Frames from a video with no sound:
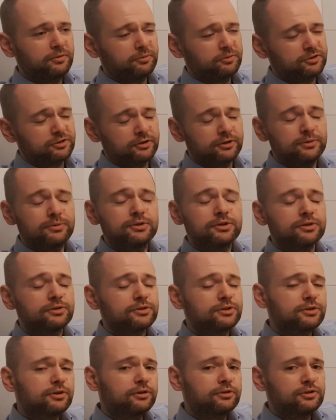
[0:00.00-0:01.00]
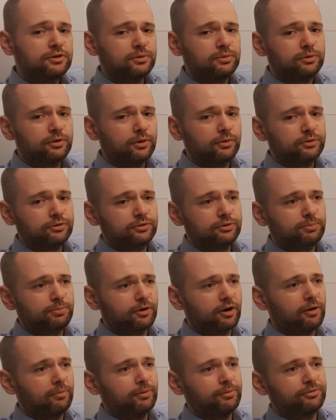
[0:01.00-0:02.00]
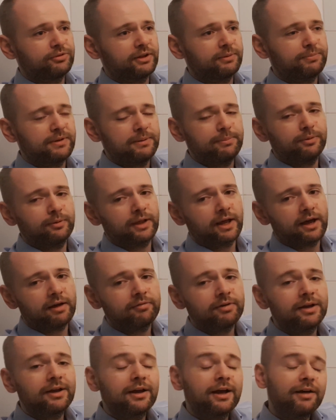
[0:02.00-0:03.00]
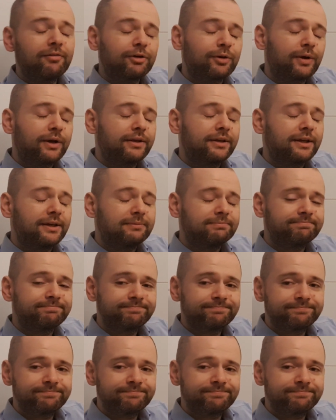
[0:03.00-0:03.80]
solutions to those problems that people have. Have a great day.